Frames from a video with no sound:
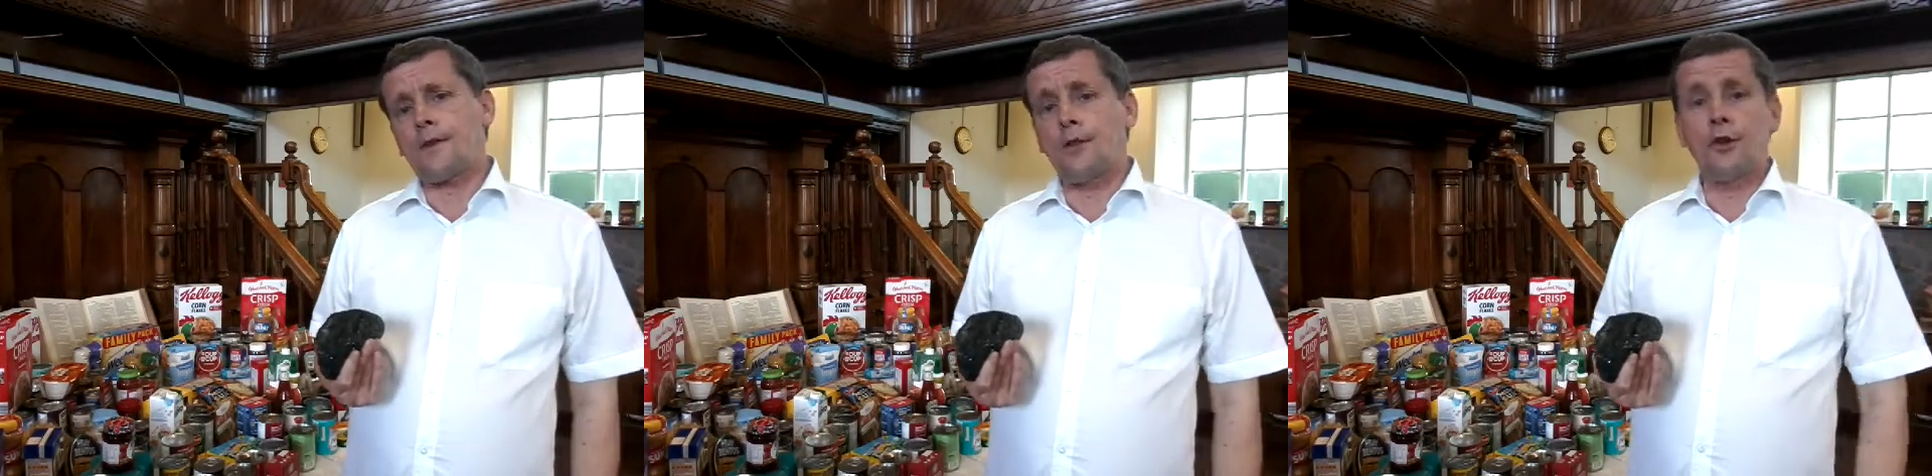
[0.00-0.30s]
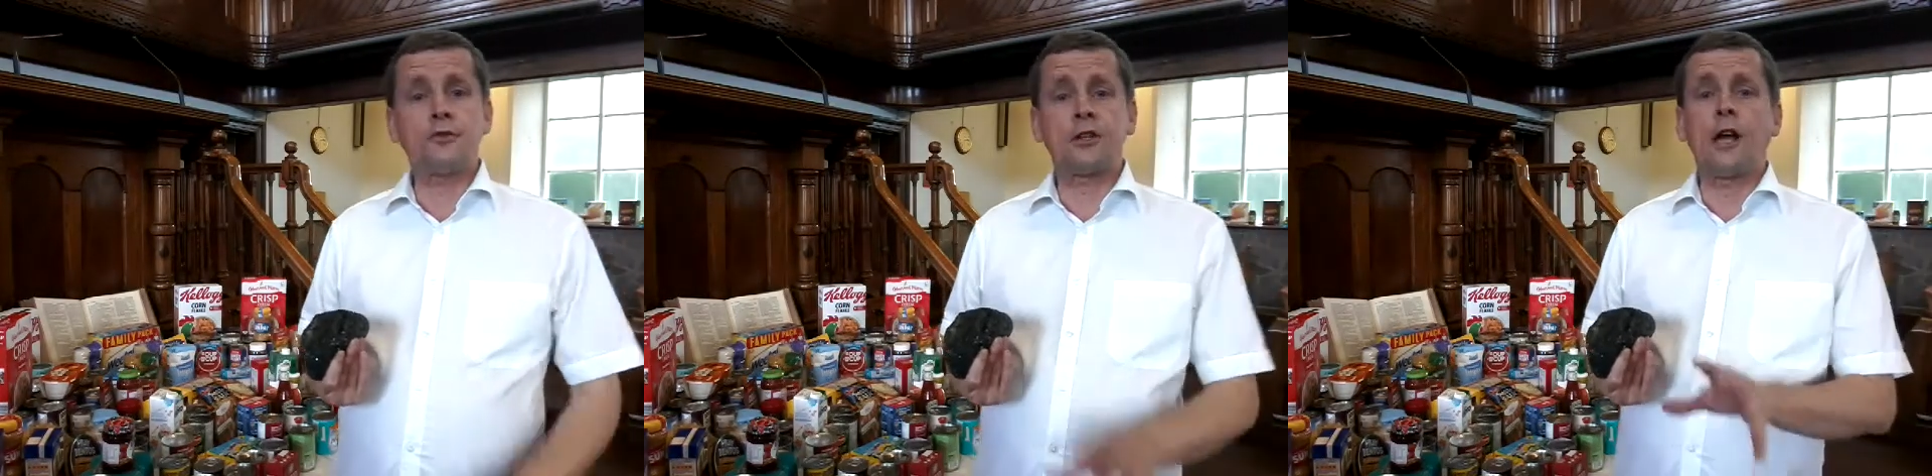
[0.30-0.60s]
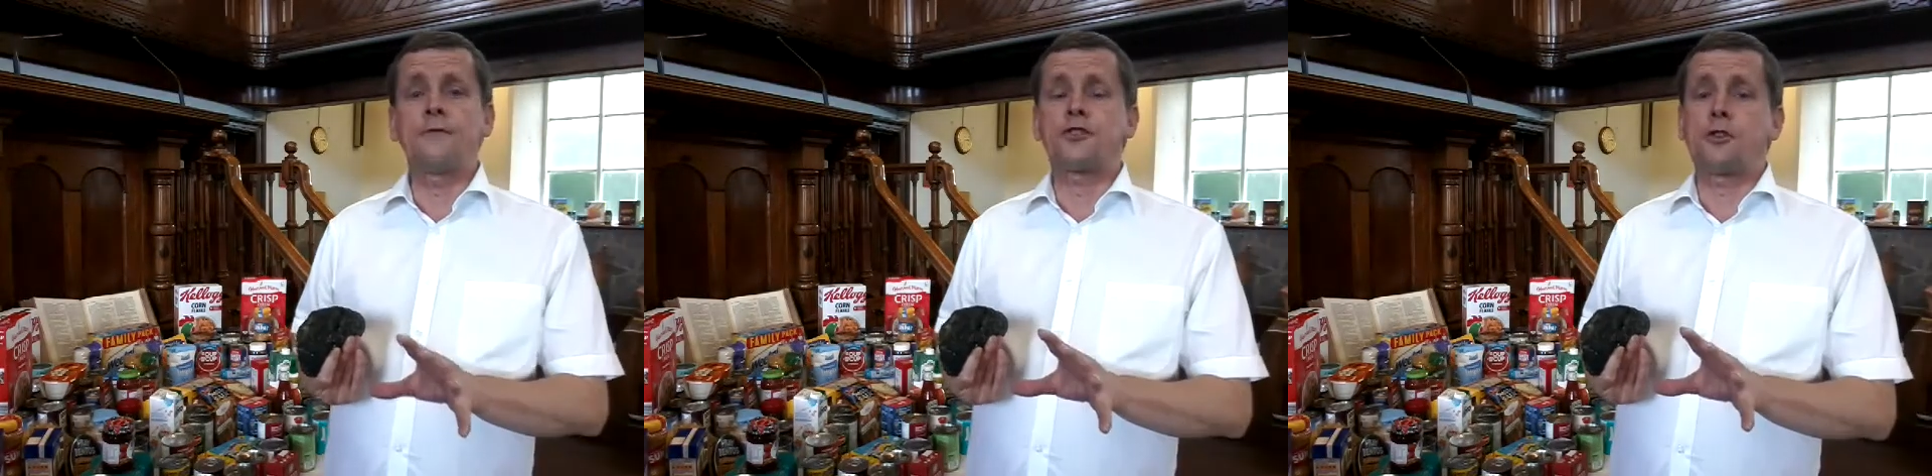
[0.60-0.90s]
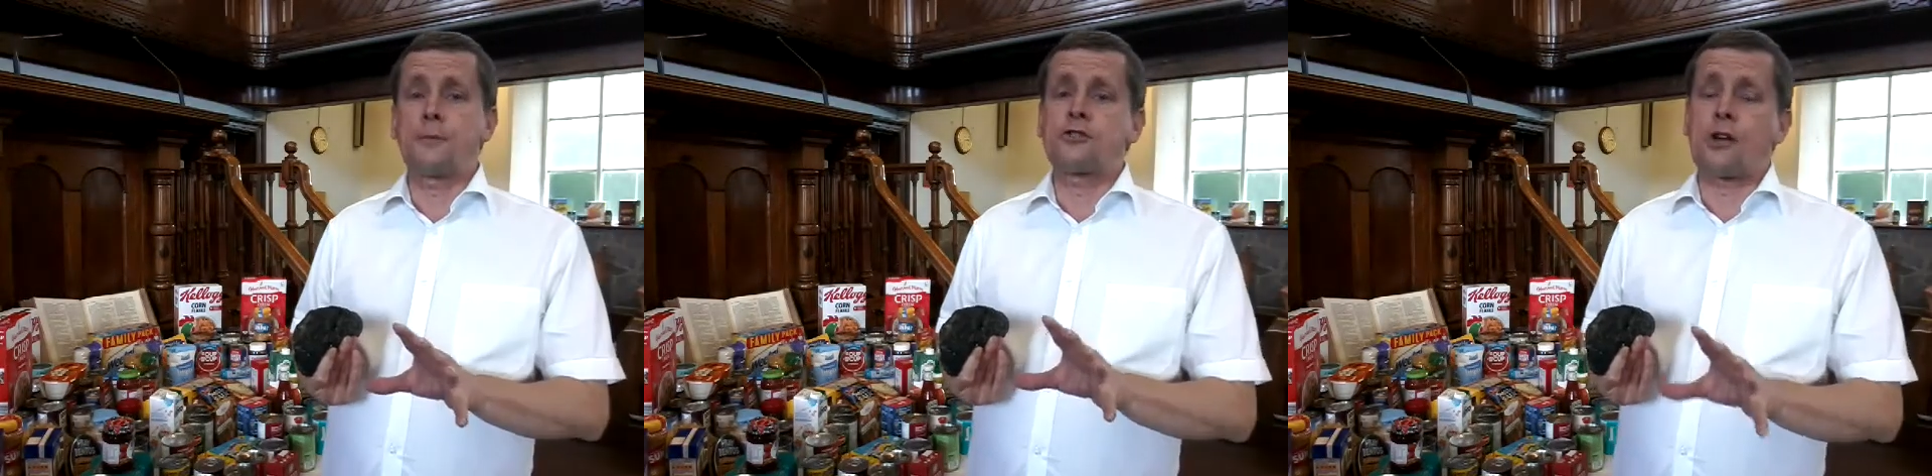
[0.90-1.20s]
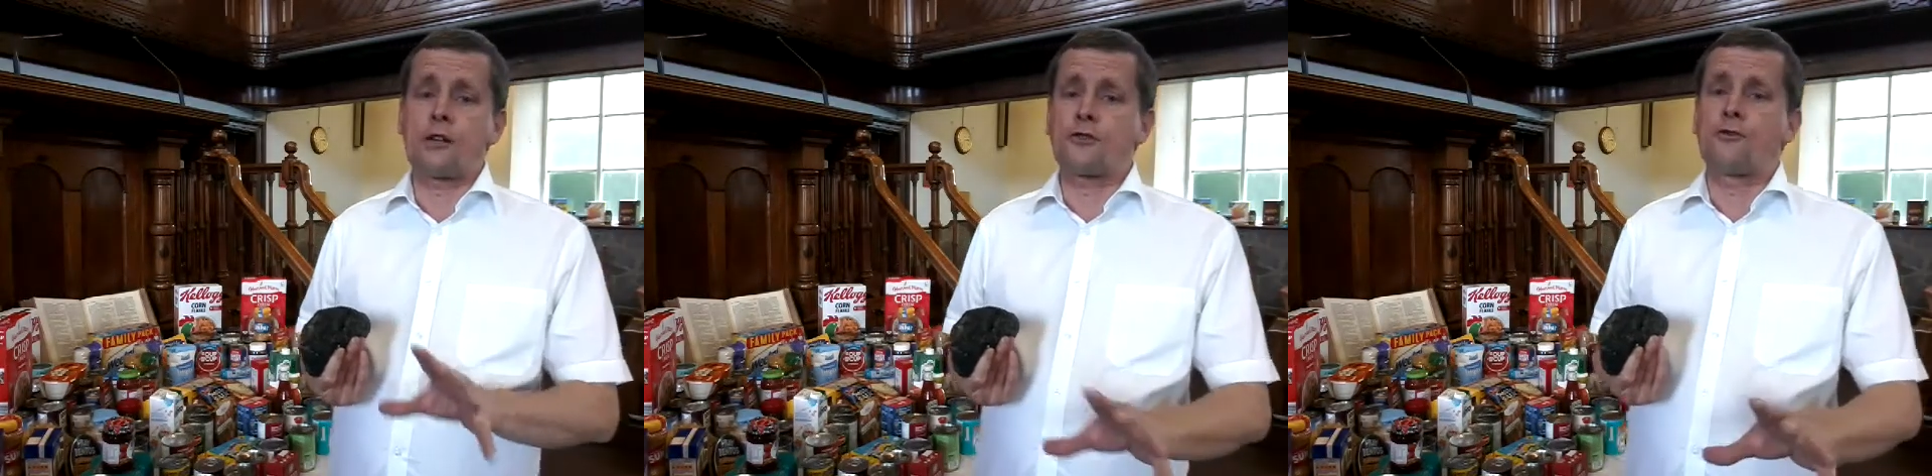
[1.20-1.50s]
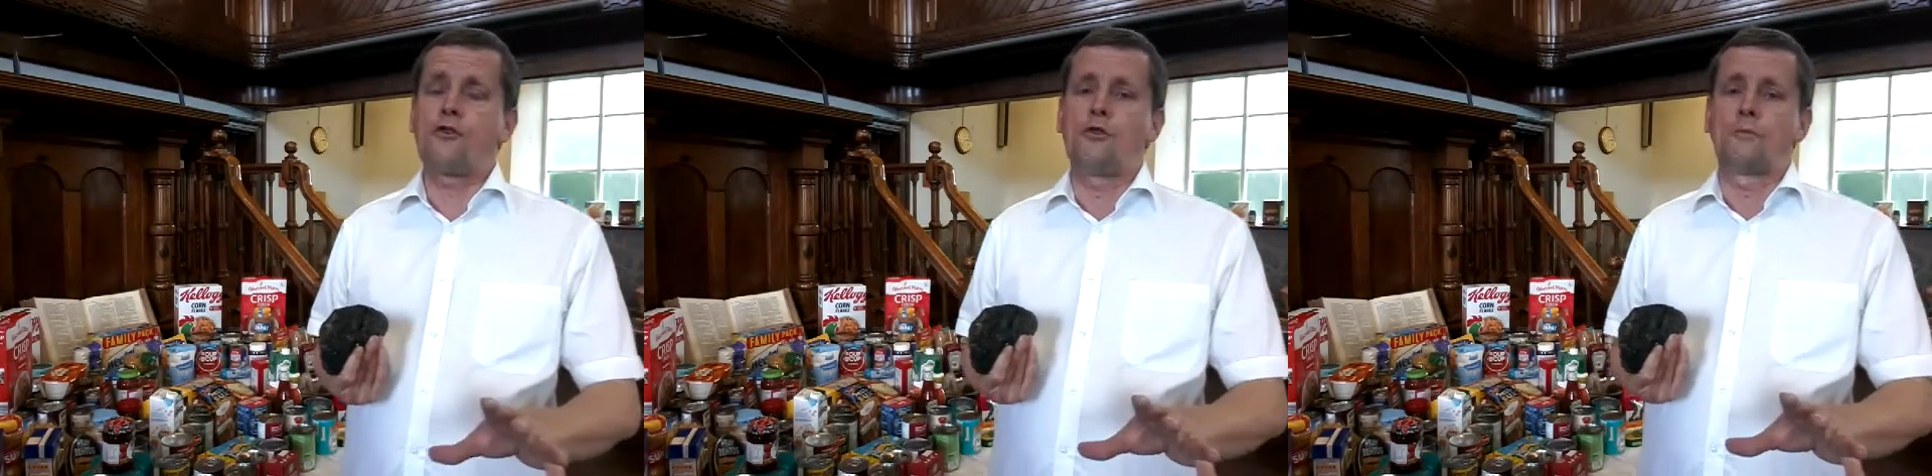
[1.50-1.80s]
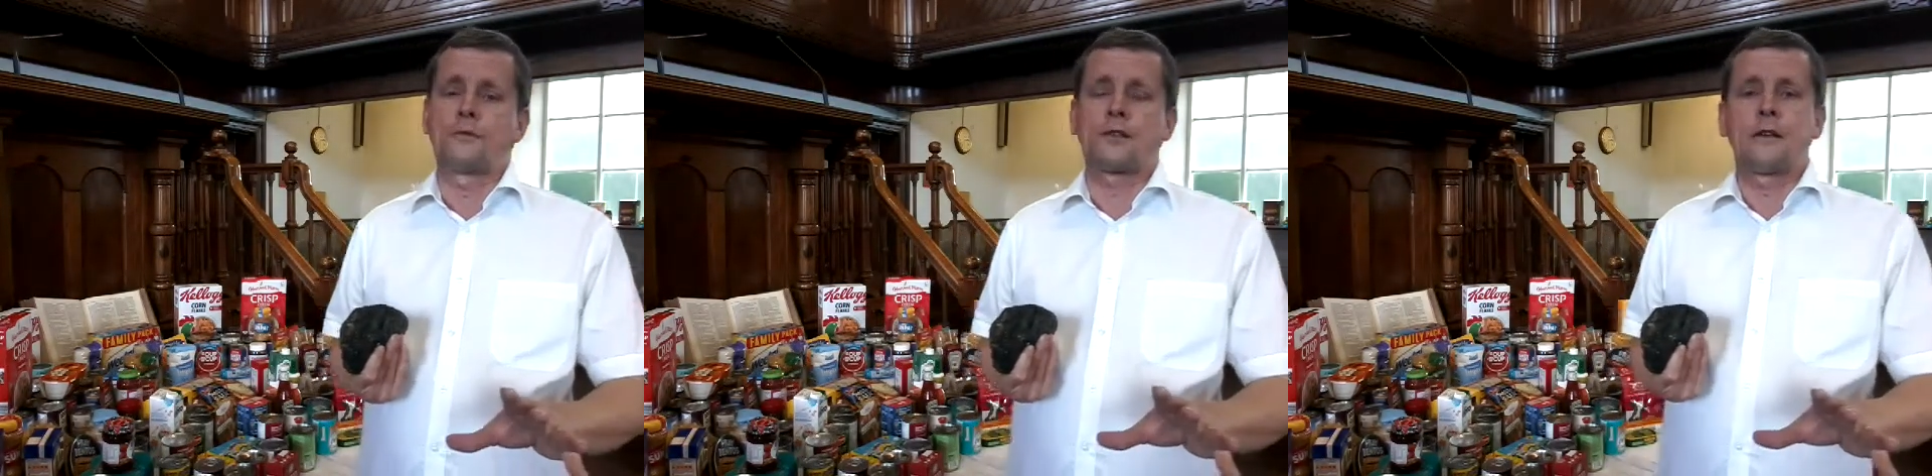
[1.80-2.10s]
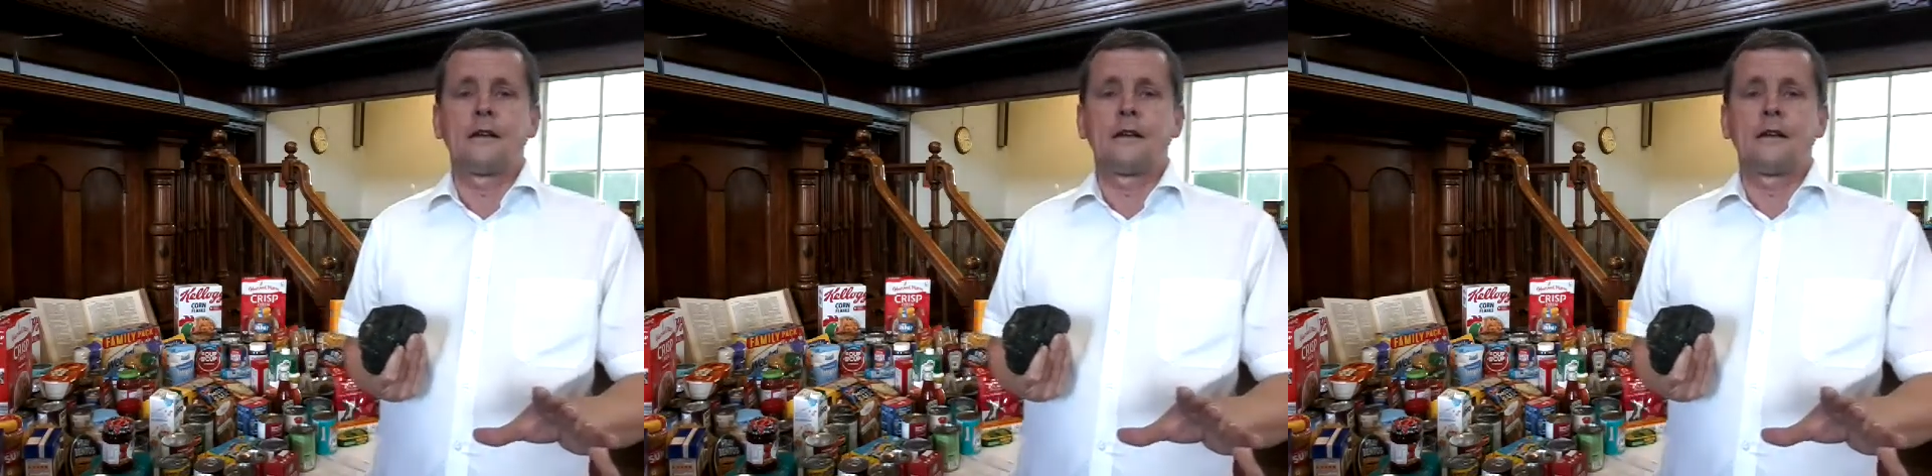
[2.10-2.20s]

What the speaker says: those lives could be transformed